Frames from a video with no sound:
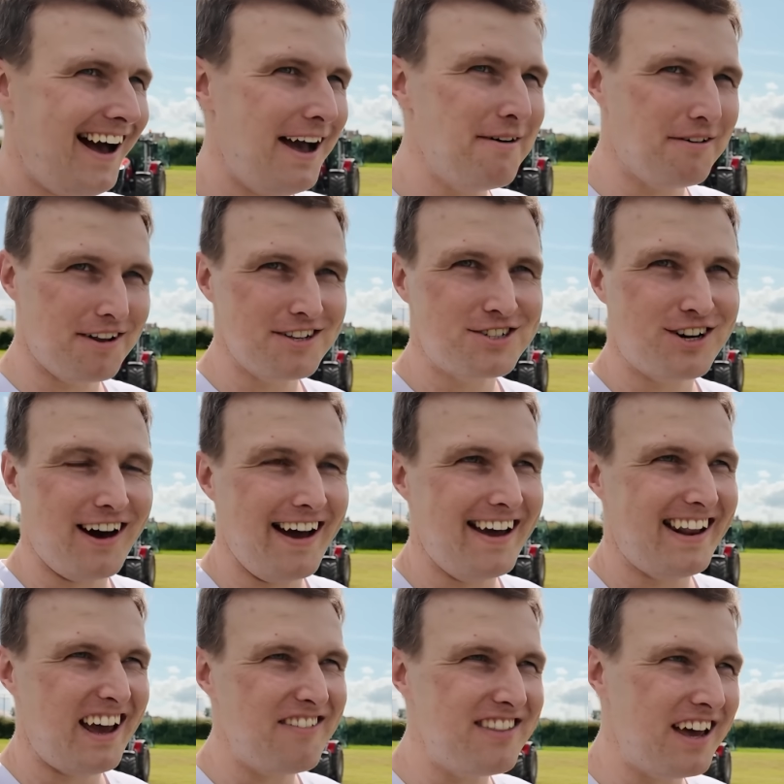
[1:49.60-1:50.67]
I want to try
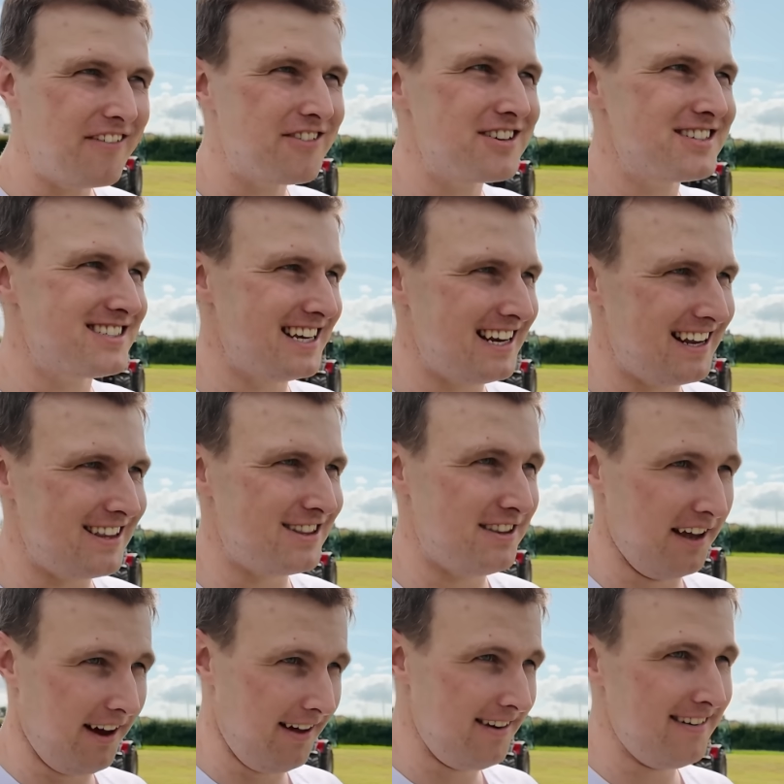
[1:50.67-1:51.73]
it. I've never seen it
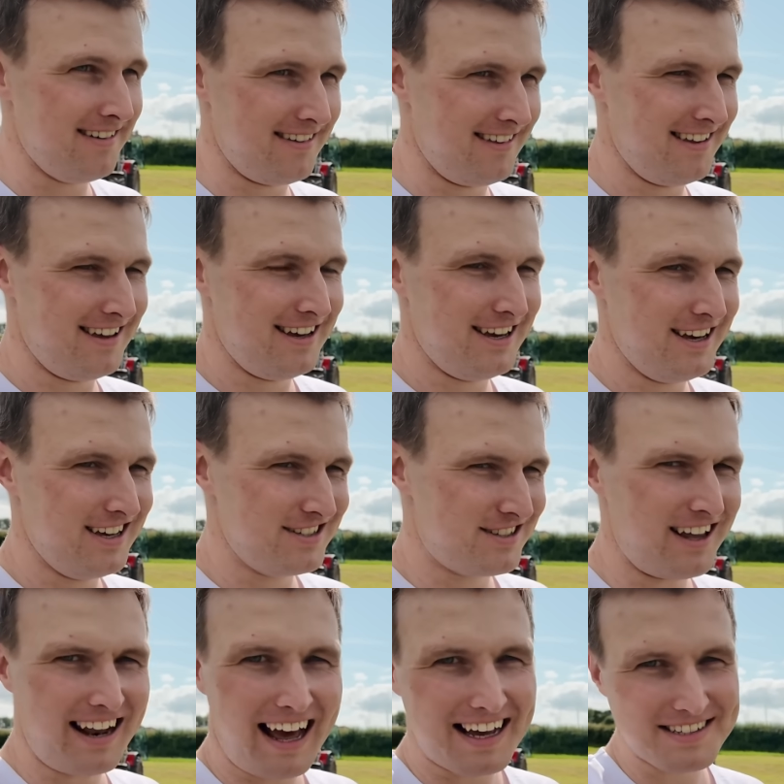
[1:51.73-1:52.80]
done, so
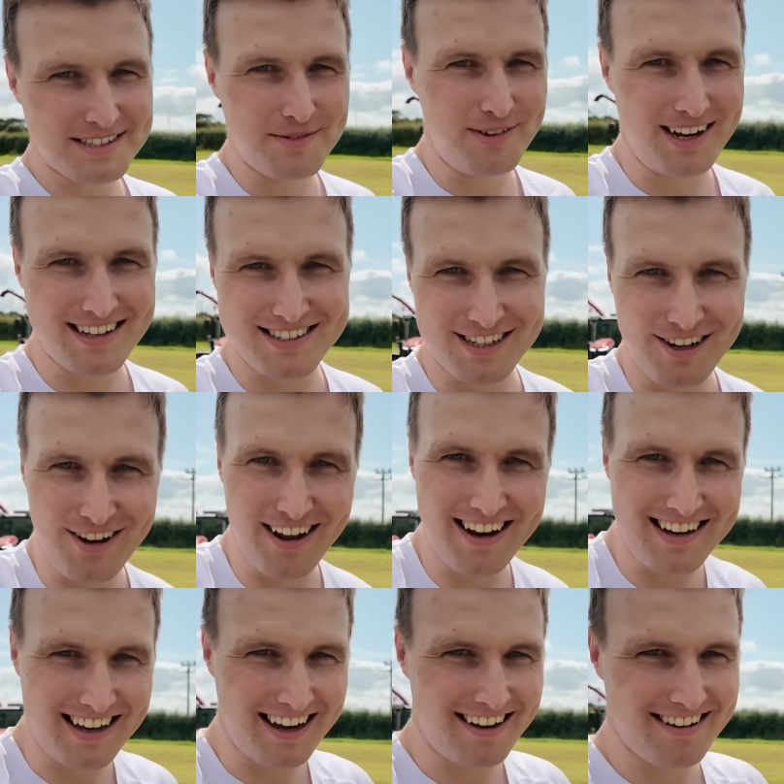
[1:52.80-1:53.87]
that has to mean it's a good
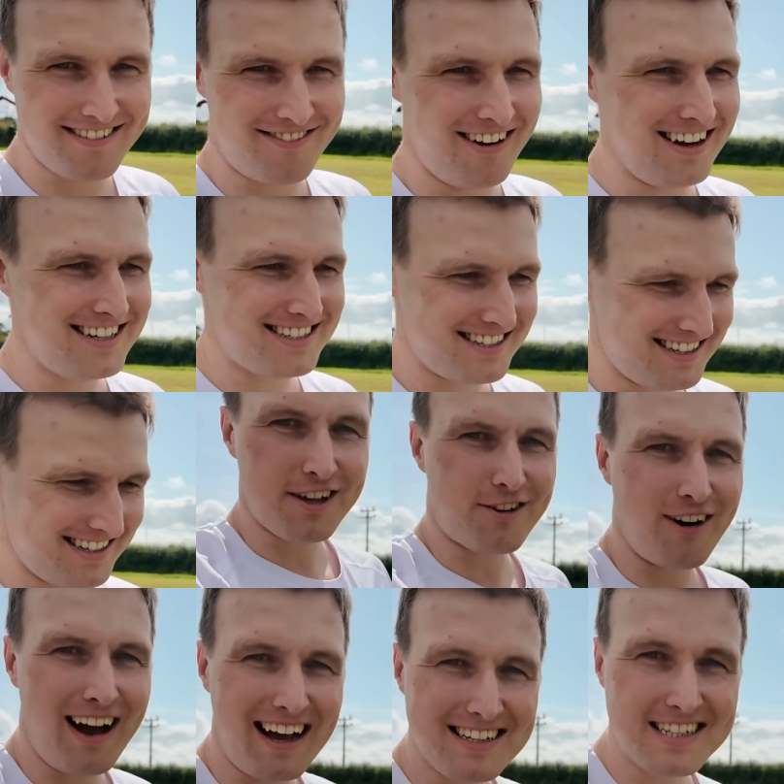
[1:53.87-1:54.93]
idea, right? The
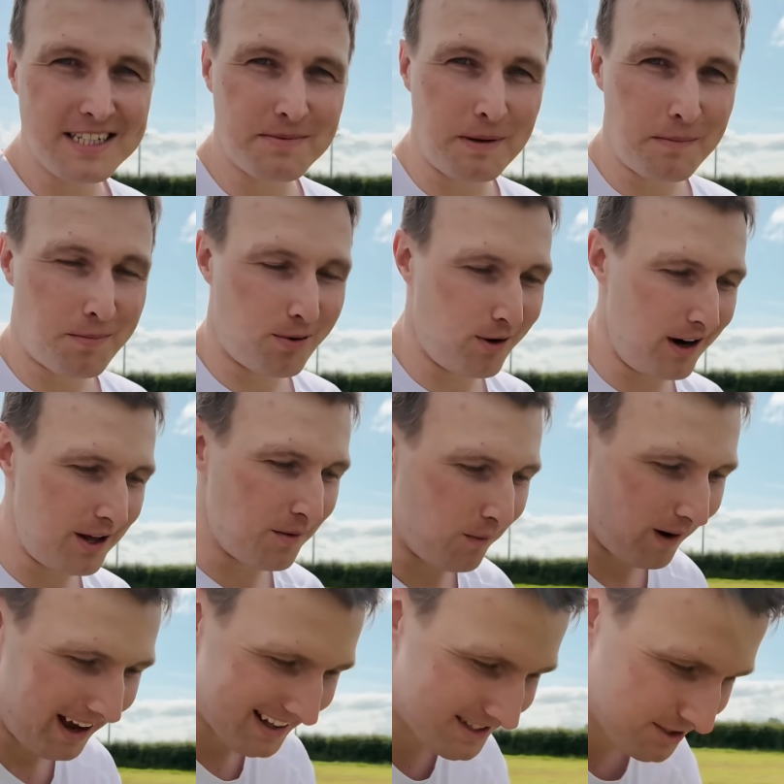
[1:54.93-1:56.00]
grass has been pretty
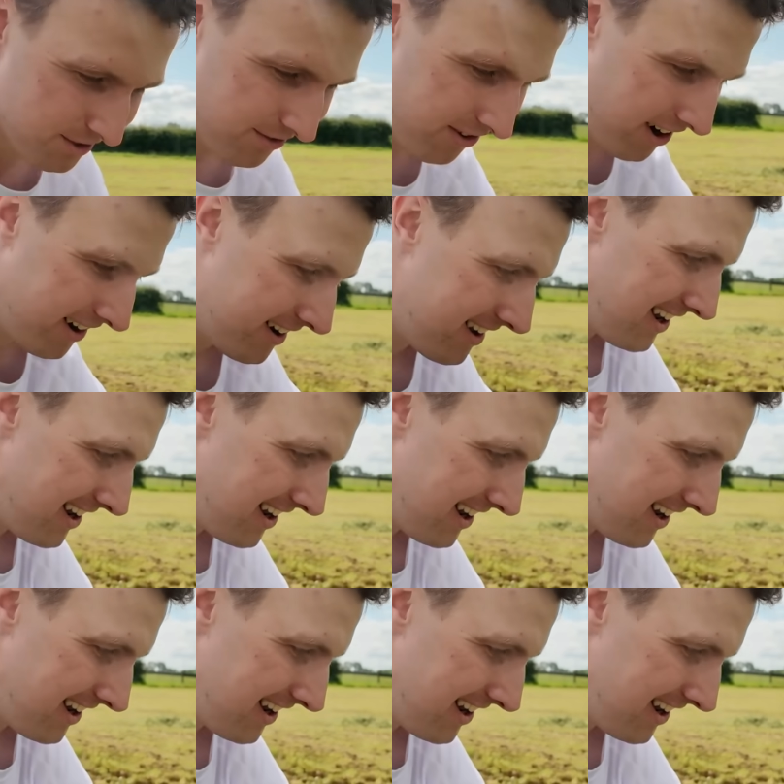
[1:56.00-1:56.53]
wet so far